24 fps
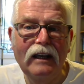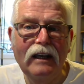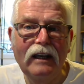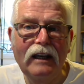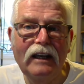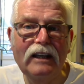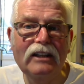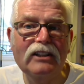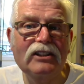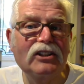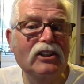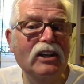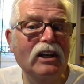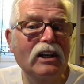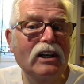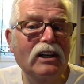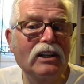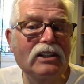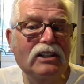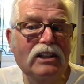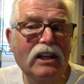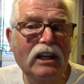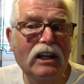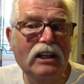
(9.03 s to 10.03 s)
It's
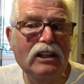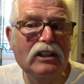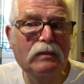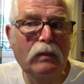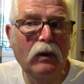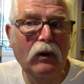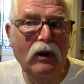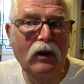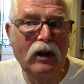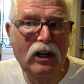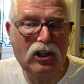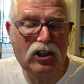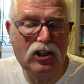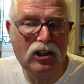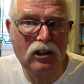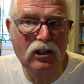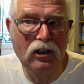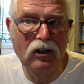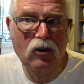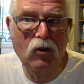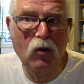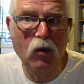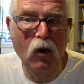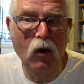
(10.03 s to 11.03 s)
Thursday
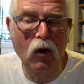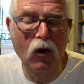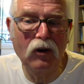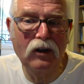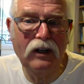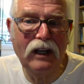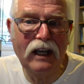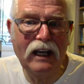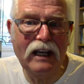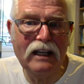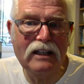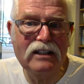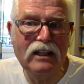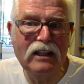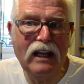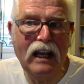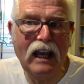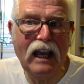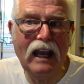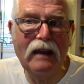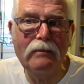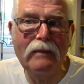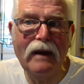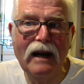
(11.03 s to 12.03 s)
Inspirational Quote Day
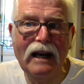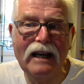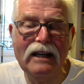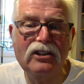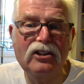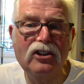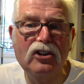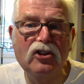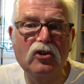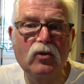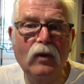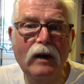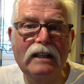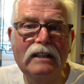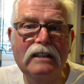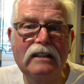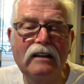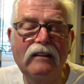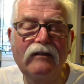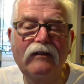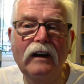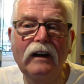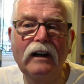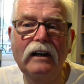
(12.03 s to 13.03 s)
today, March the
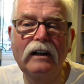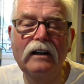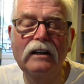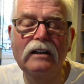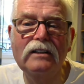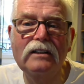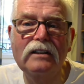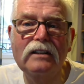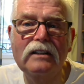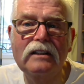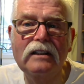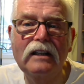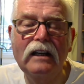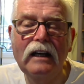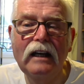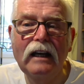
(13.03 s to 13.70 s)
21st,